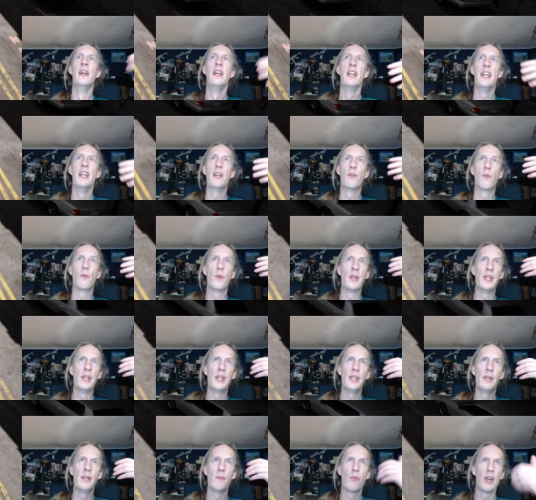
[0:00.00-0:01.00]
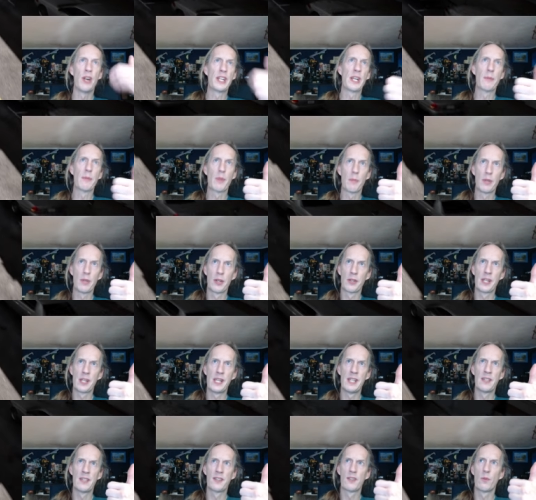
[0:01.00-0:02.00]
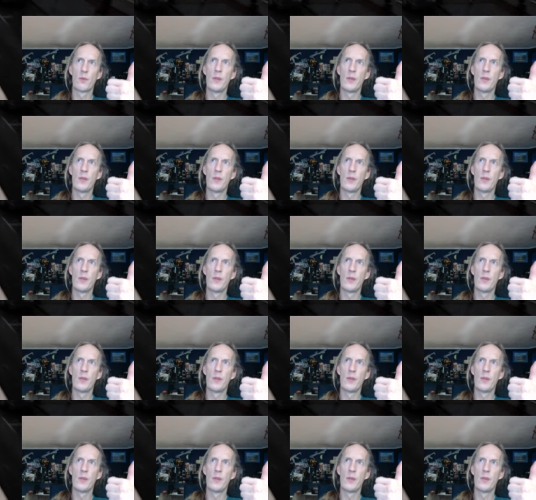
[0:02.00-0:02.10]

If we break up the buildings,